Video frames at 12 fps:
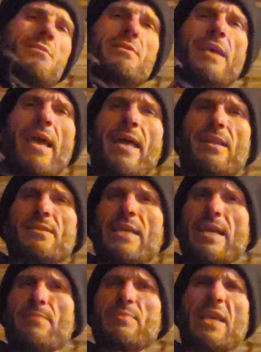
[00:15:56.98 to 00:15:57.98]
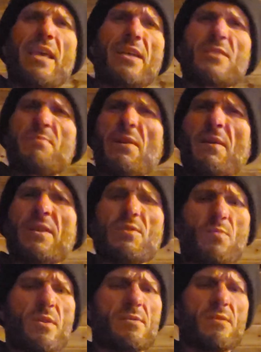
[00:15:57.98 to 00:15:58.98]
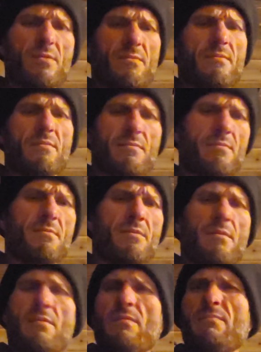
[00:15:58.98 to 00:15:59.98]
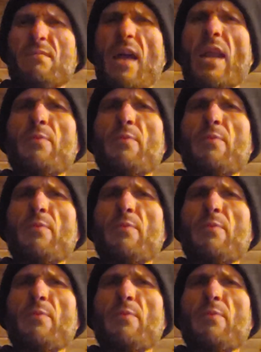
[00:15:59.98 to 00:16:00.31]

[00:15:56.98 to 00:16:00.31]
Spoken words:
just say I had a DMT experience once. Thought I